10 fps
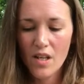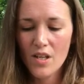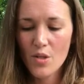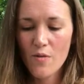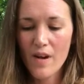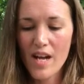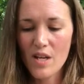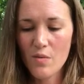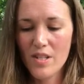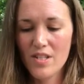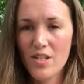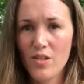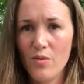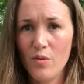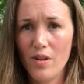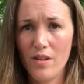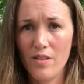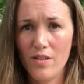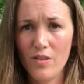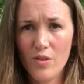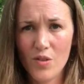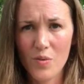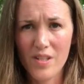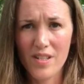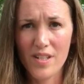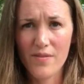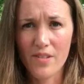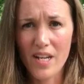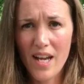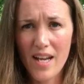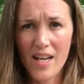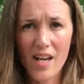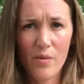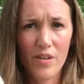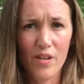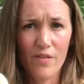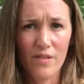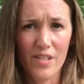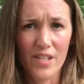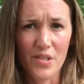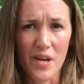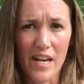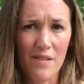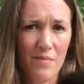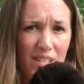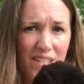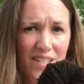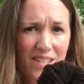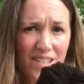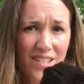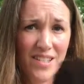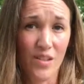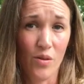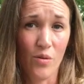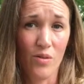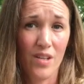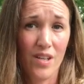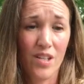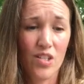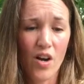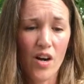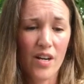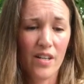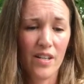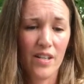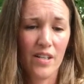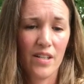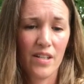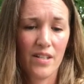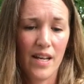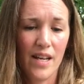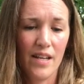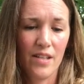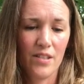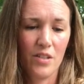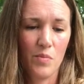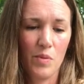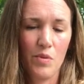So if I was to use one of these for dyeing, I would go for this, right? Because this is so dark that it's going to be